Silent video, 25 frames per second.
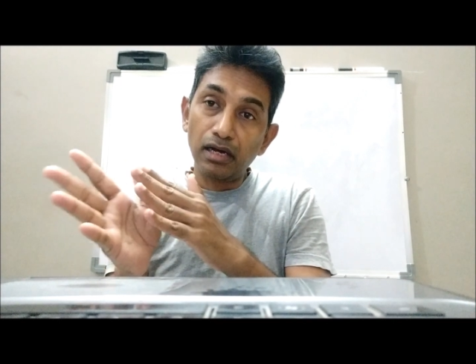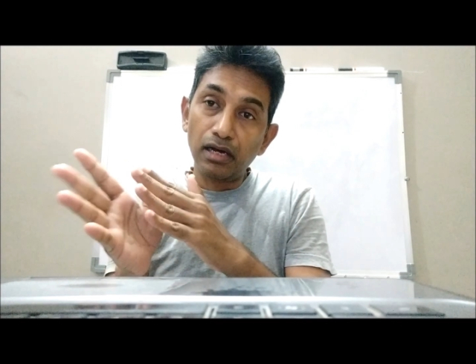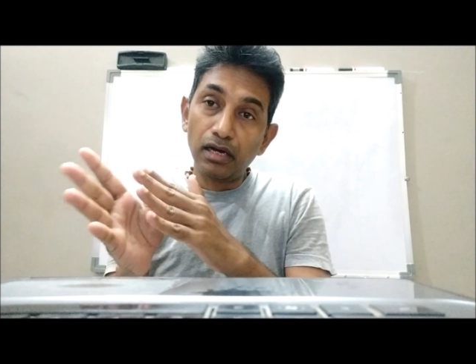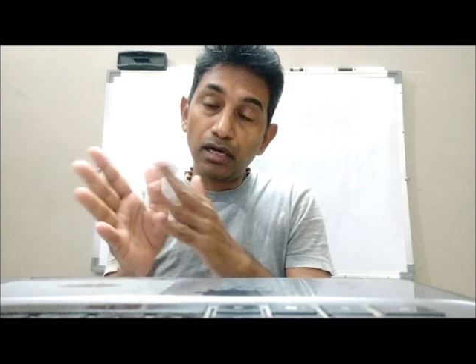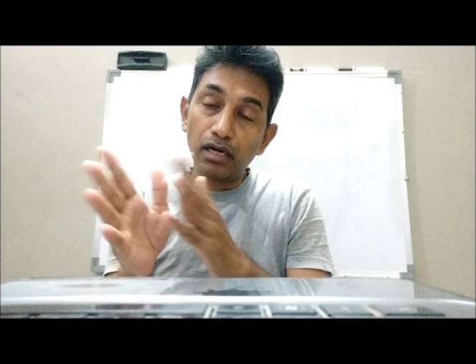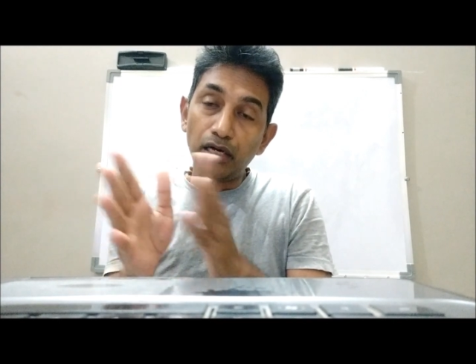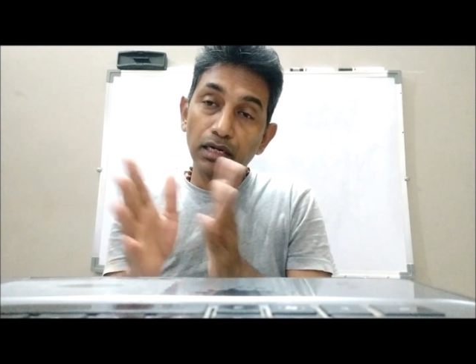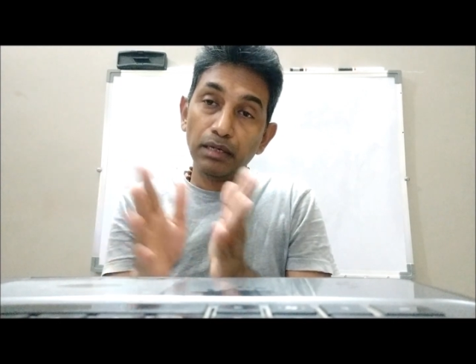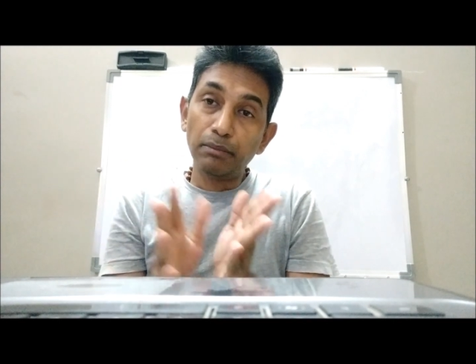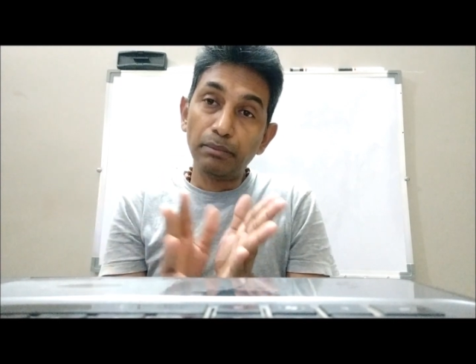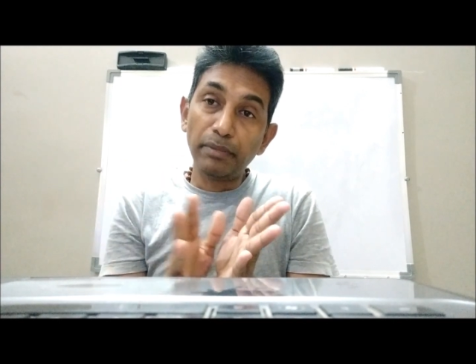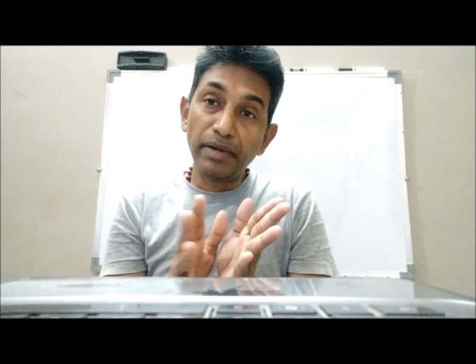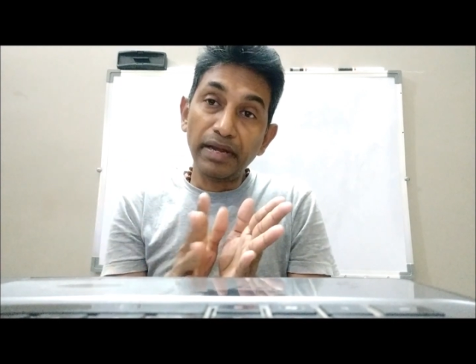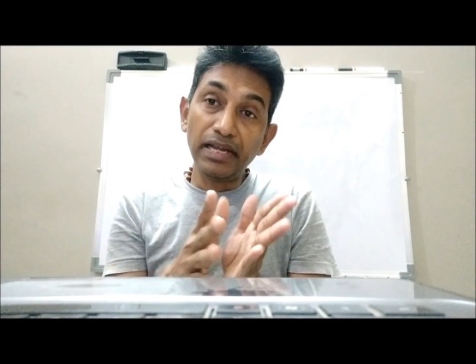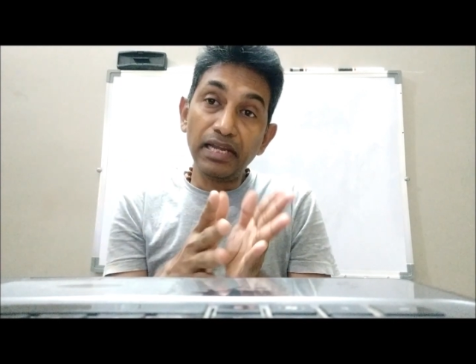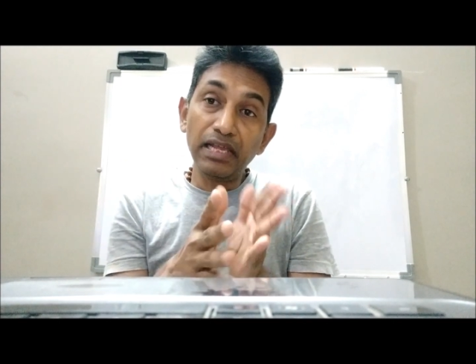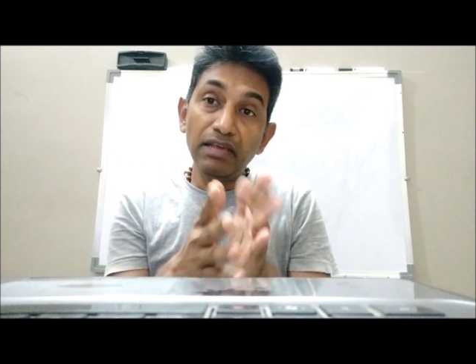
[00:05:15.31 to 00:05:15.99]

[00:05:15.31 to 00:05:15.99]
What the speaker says: by